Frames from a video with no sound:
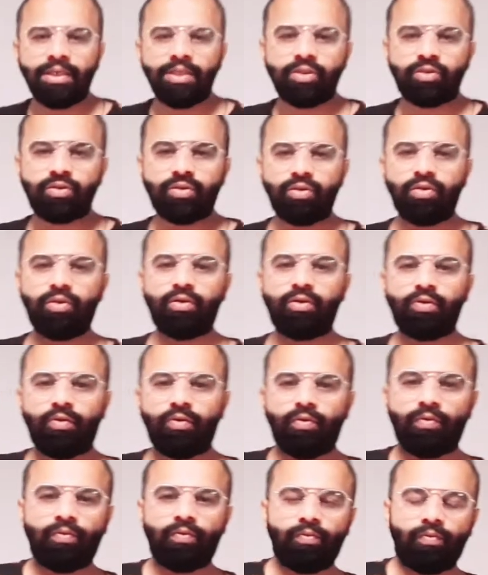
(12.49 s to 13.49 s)

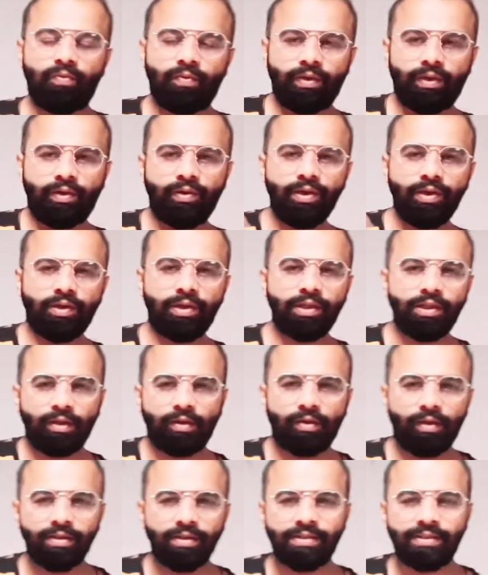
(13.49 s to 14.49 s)
So recall the
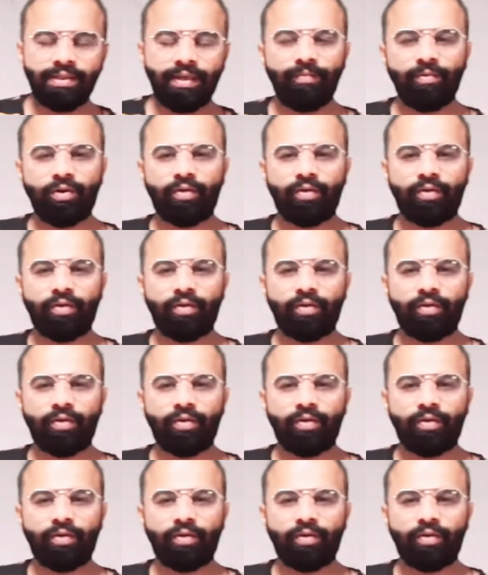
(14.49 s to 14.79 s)
concept